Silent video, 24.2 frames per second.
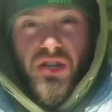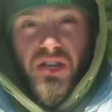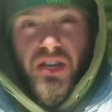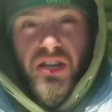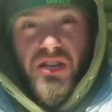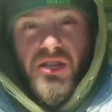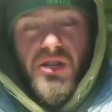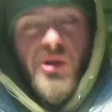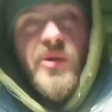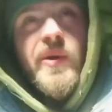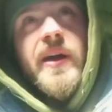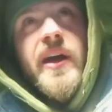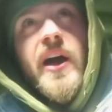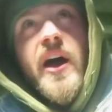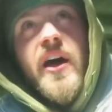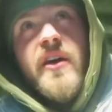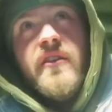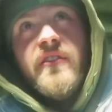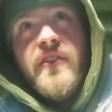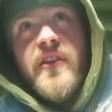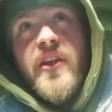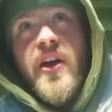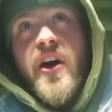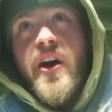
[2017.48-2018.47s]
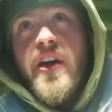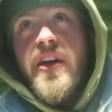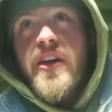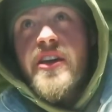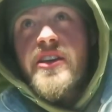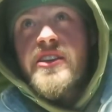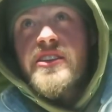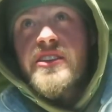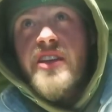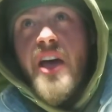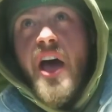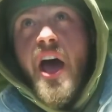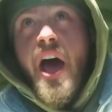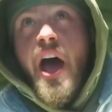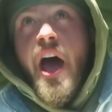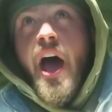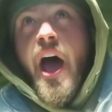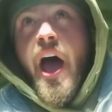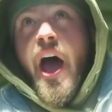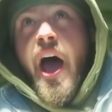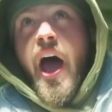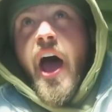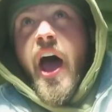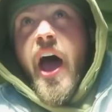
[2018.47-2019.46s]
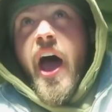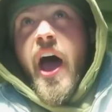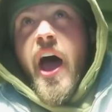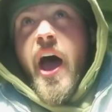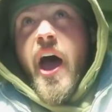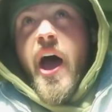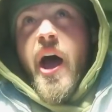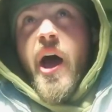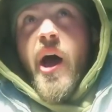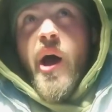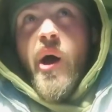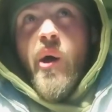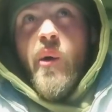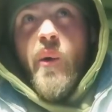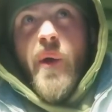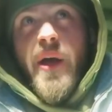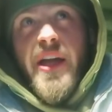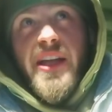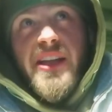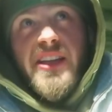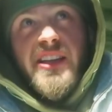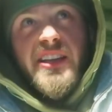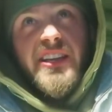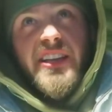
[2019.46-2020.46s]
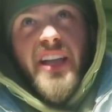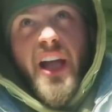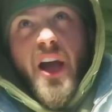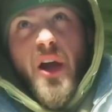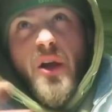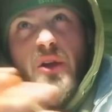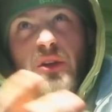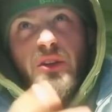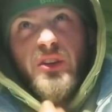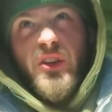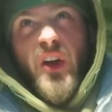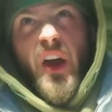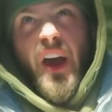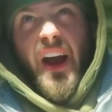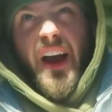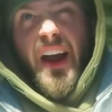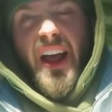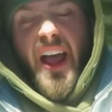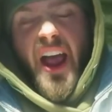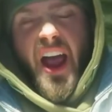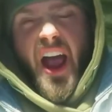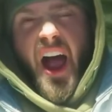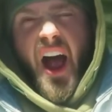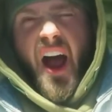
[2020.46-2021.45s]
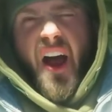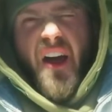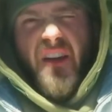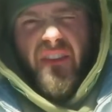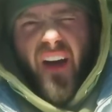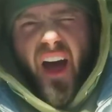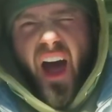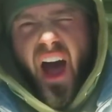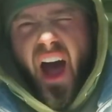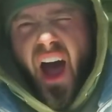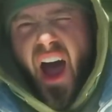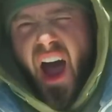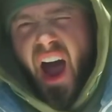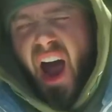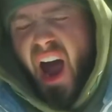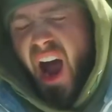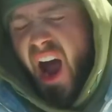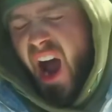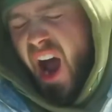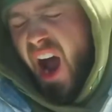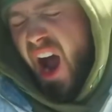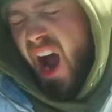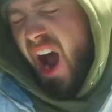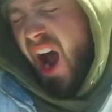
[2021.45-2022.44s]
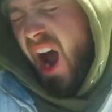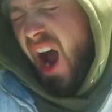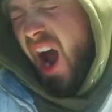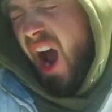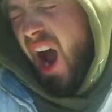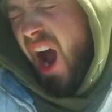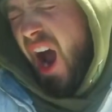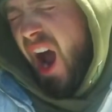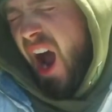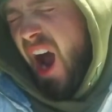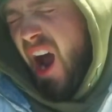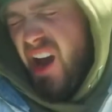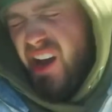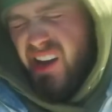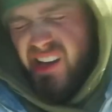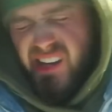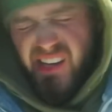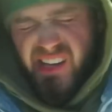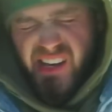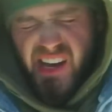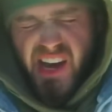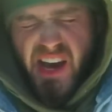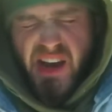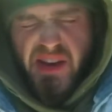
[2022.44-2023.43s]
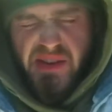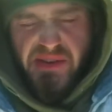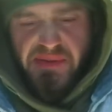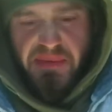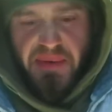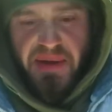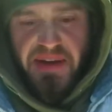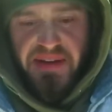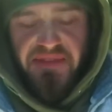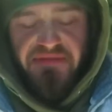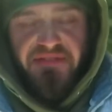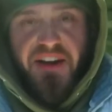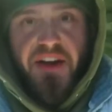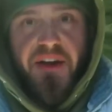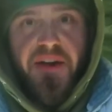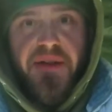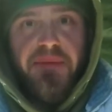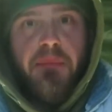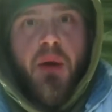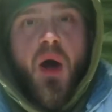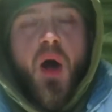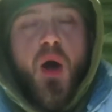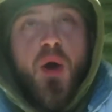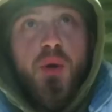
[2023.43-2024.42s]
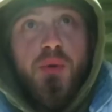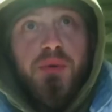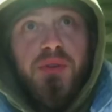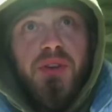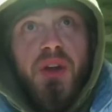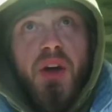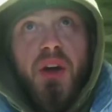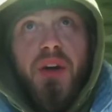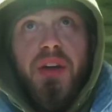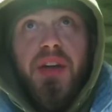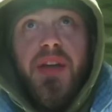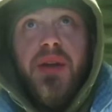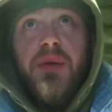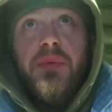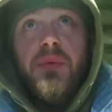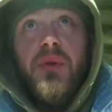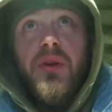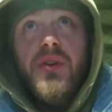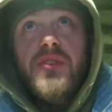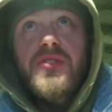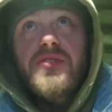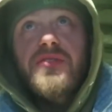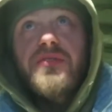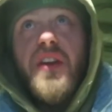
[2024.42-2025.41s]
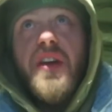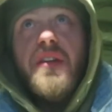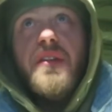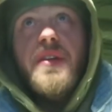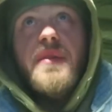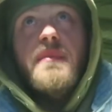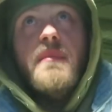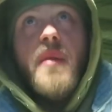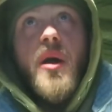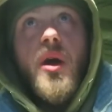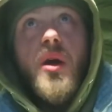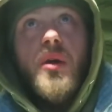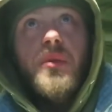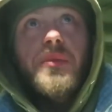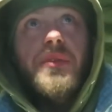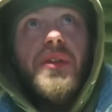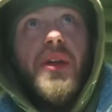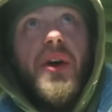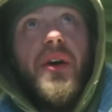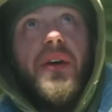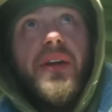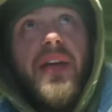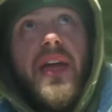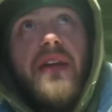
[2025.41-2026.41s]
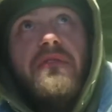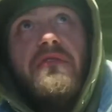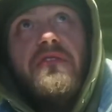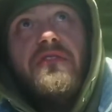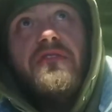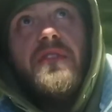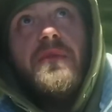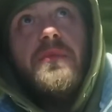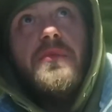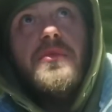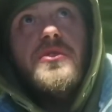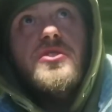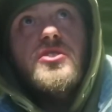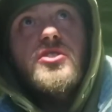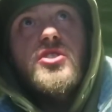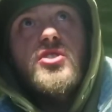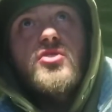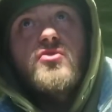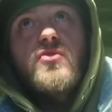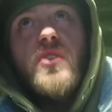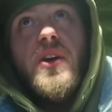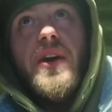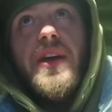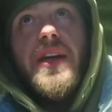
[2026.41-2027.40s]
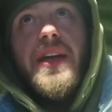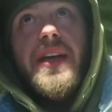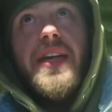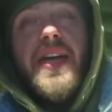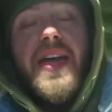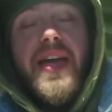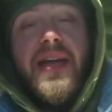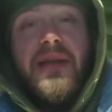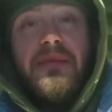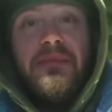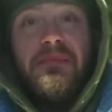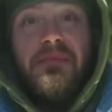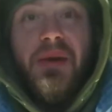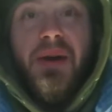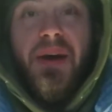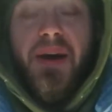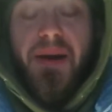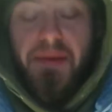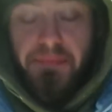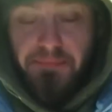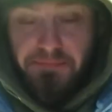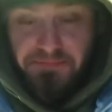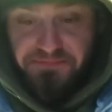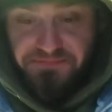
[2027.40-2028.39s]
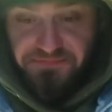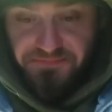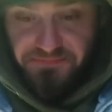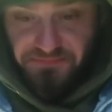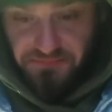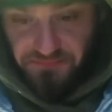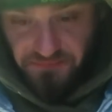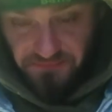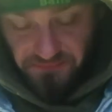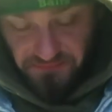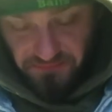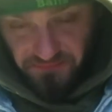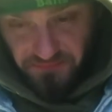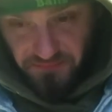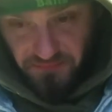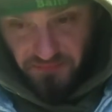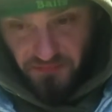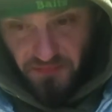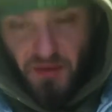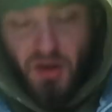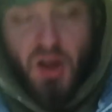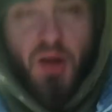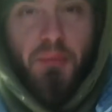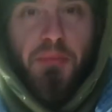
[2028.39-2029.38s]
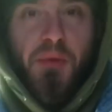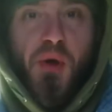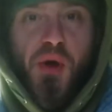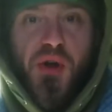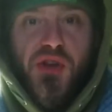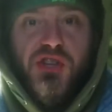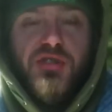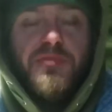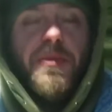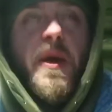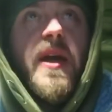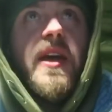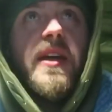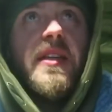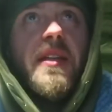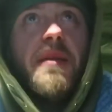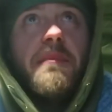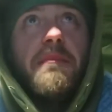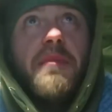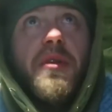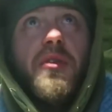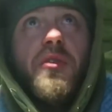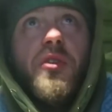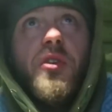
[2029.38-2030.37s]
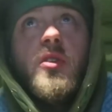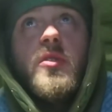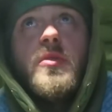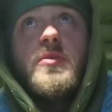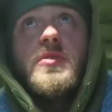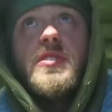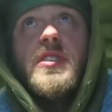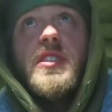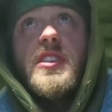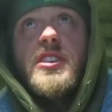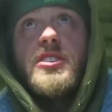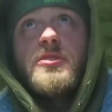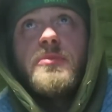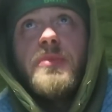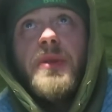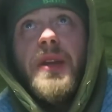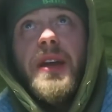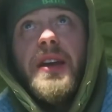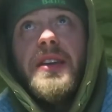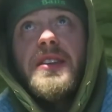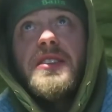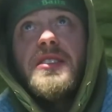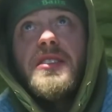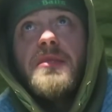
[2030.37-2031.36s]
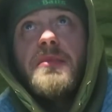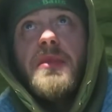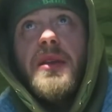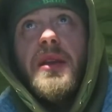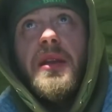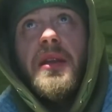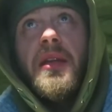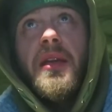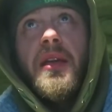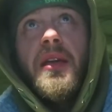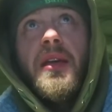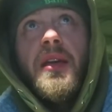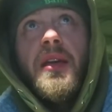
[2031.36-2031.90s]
of these quick overnighters. Wind still trickling over. Excuse me, very mild night it was, very mild night. Everything was just right again, but I'm not expecting miracles at this place. I mean,